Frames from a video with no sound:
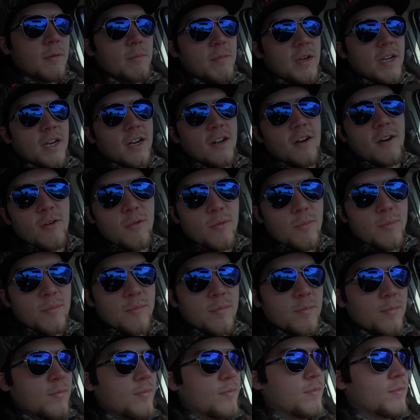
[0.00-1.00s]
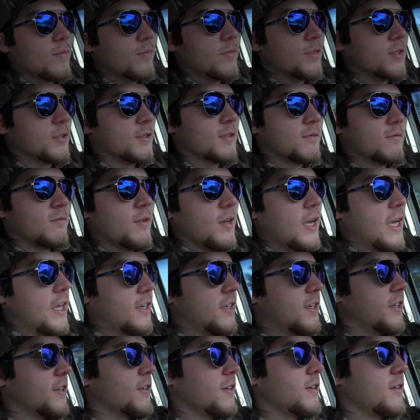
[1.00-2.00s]
I make it home, just
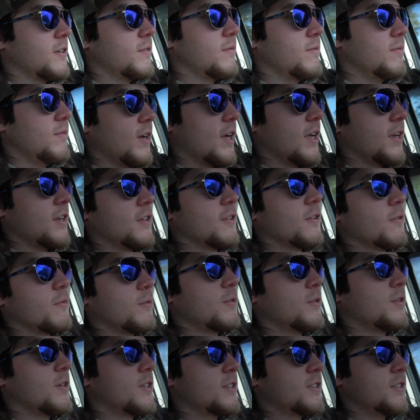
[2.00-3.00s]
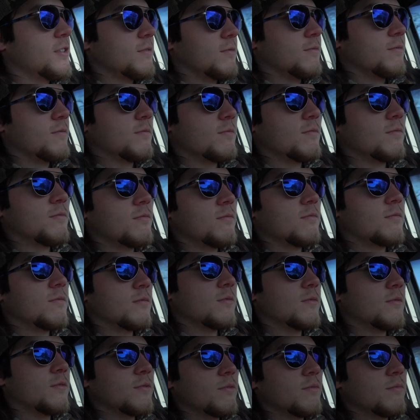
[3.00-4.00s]
head to the woods
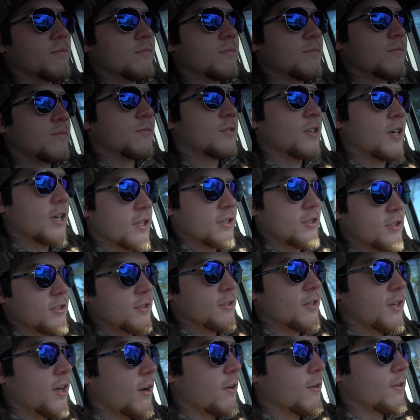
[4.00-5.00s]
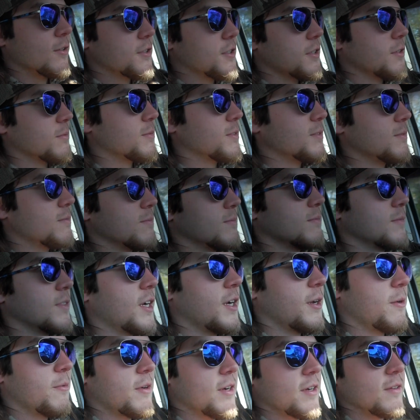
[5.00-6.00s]
and try to shoot a doe or something.
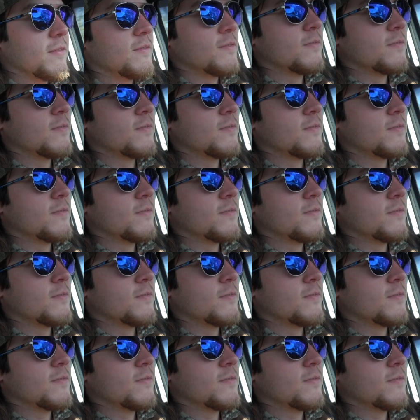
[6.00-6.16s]
Anyway,